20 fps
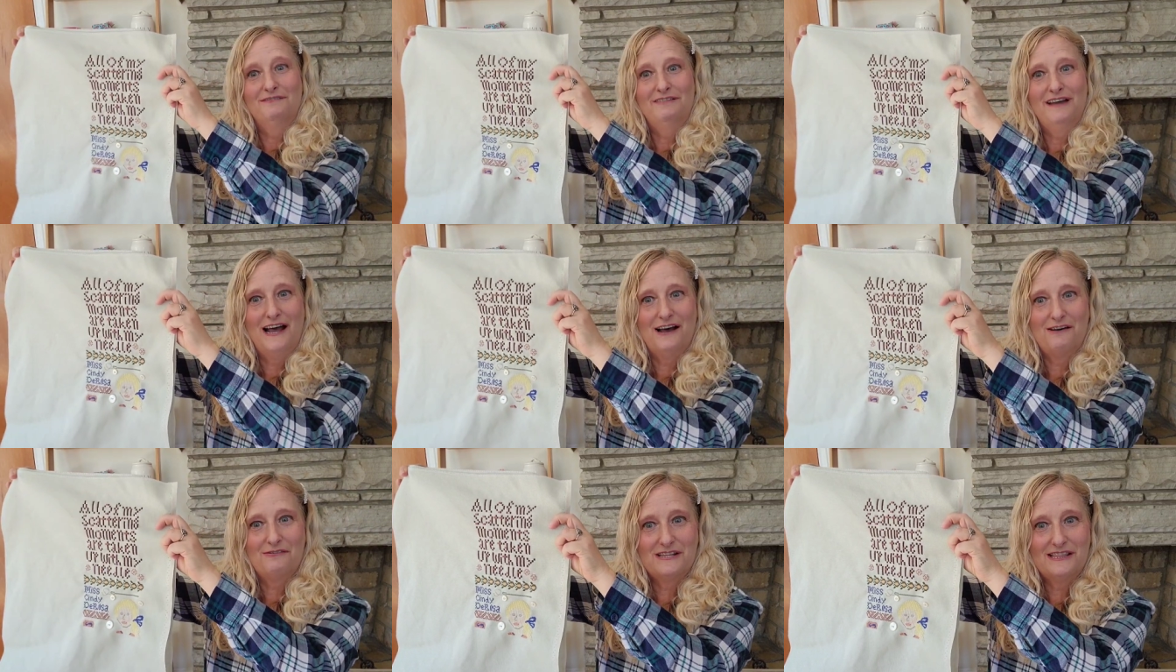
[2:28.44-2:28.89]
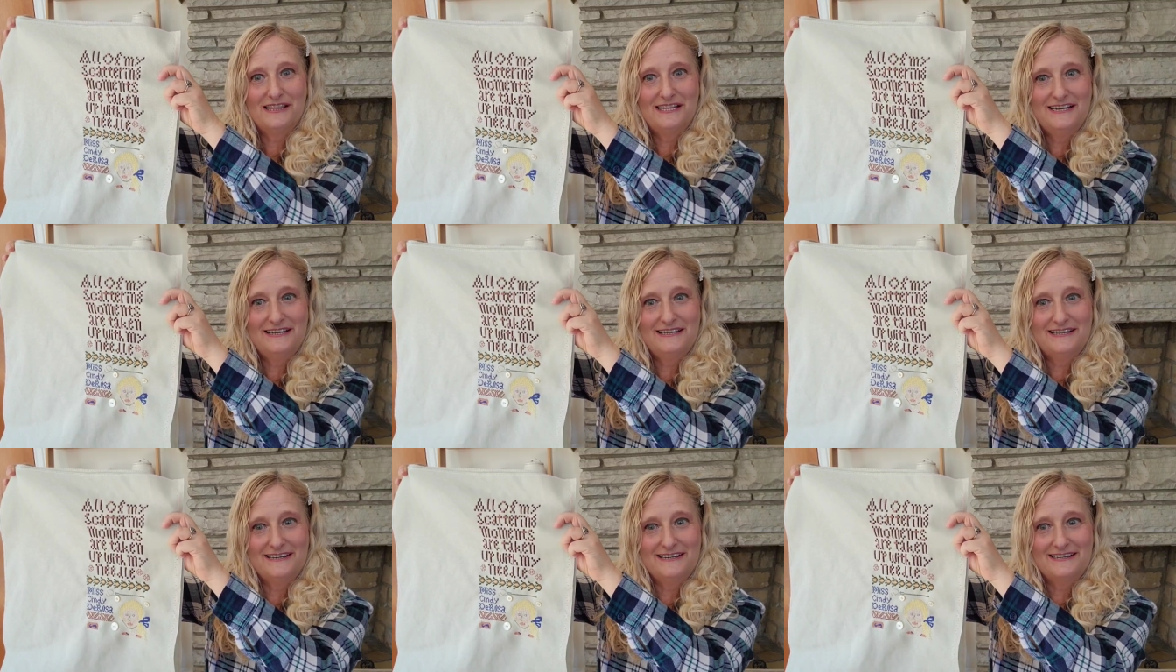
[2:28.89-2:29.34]
how it
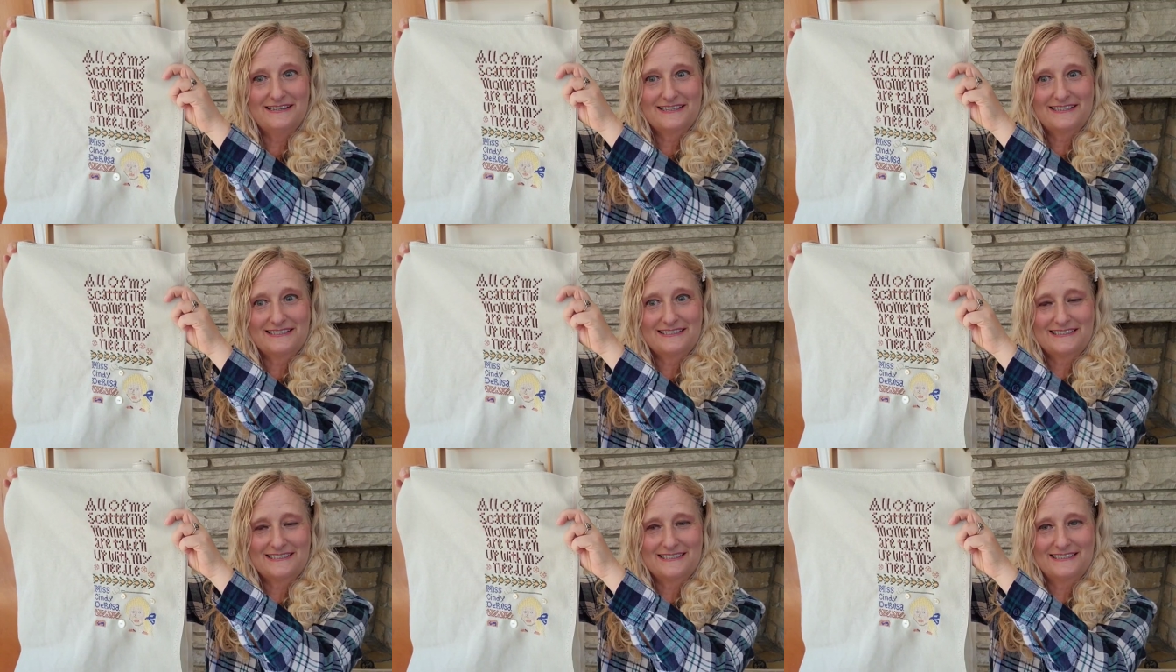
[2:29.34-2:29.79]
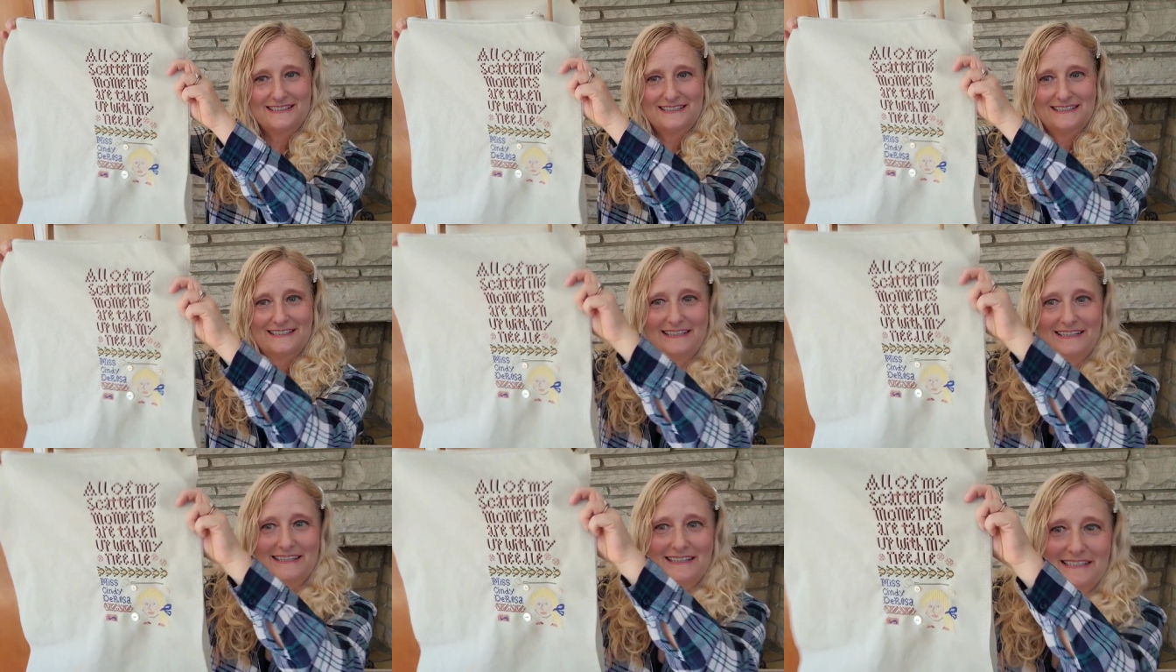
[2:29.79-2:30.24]
looks.
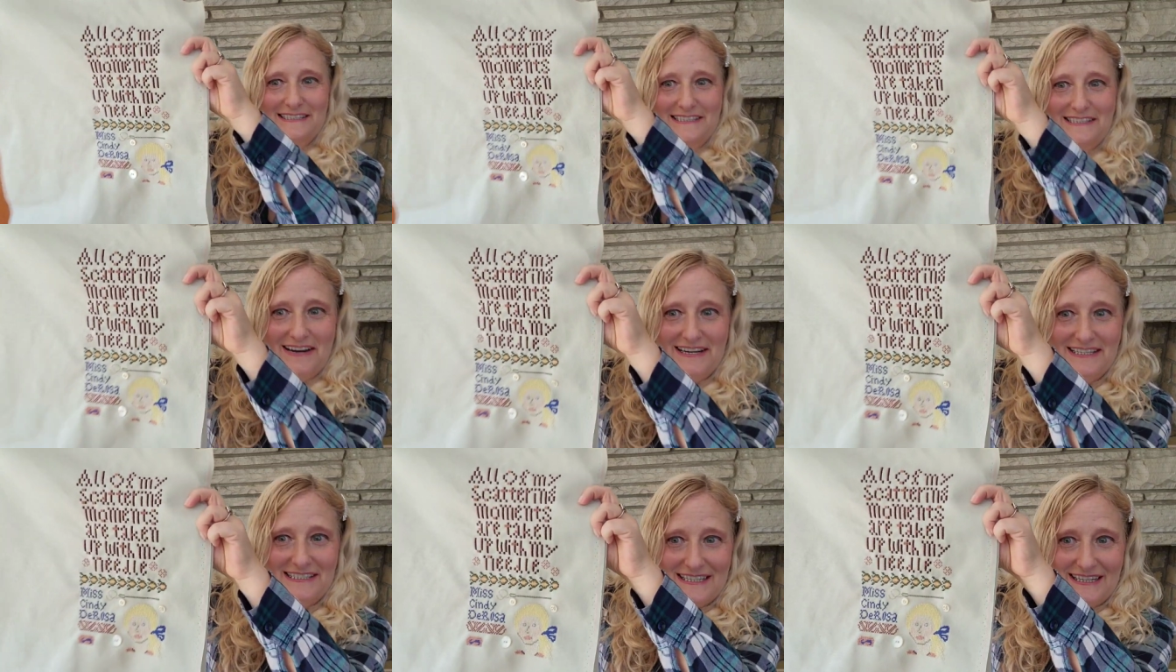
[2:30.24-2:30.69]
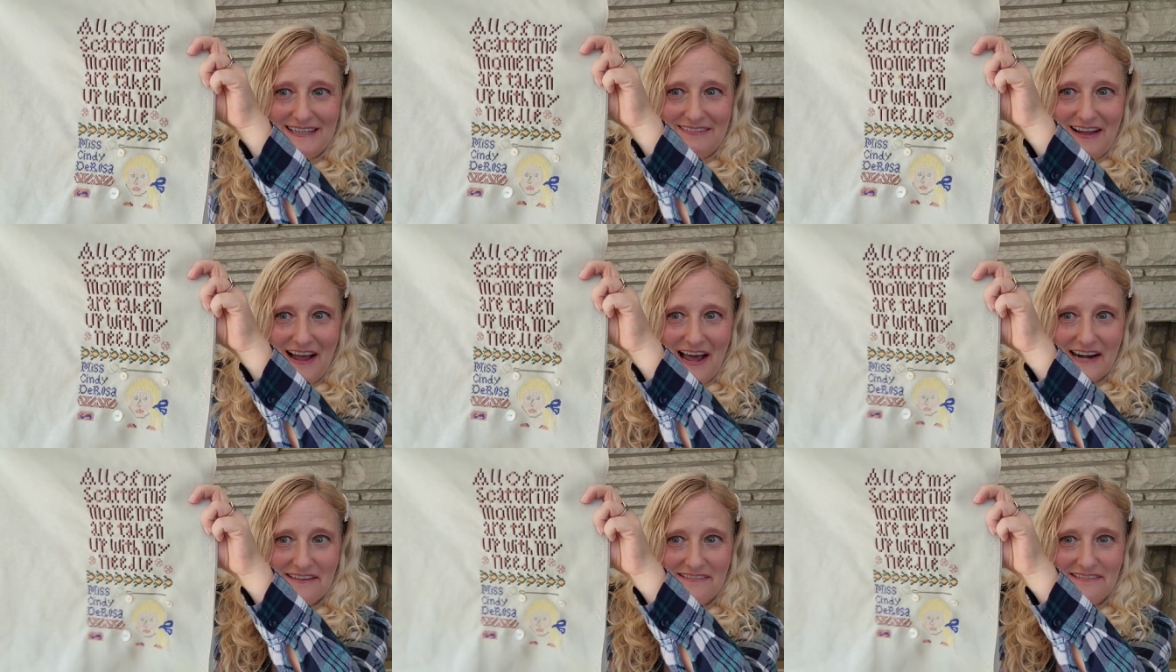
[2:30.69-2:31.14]
So I did a
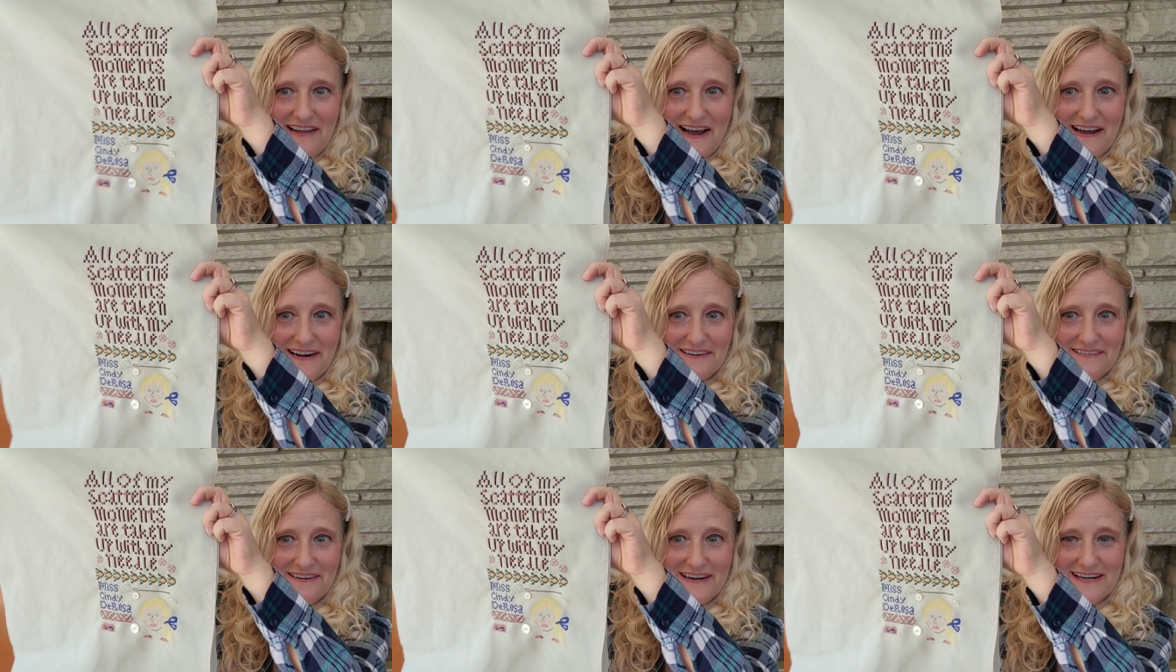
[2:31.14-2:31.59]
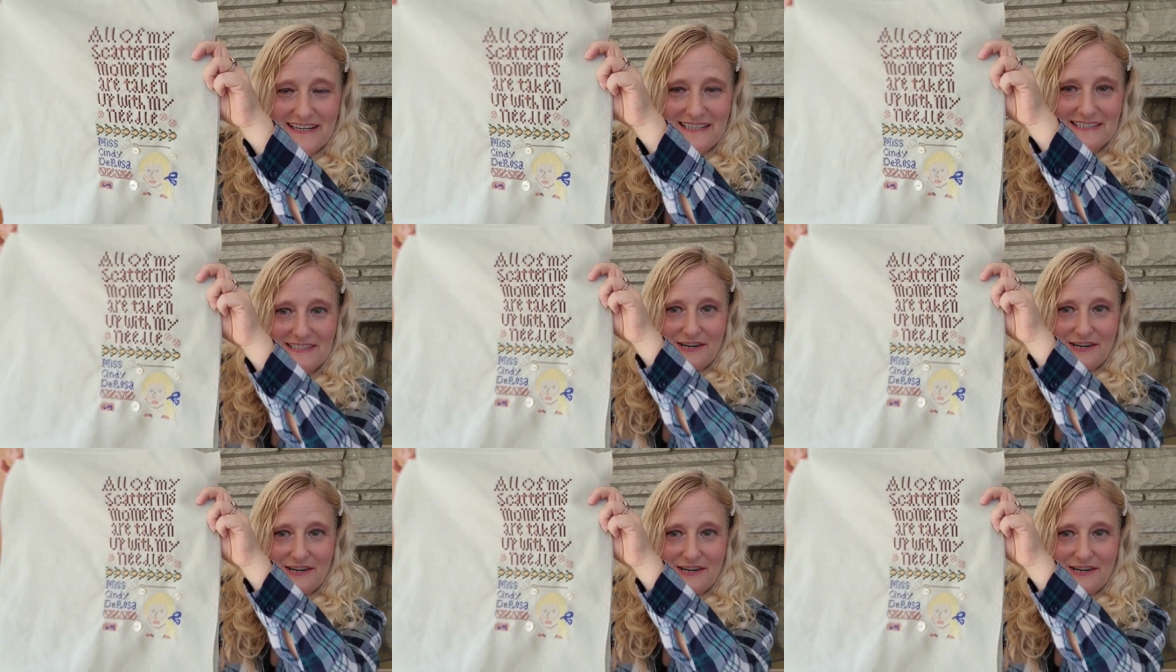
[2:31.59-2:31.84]
lot of that already,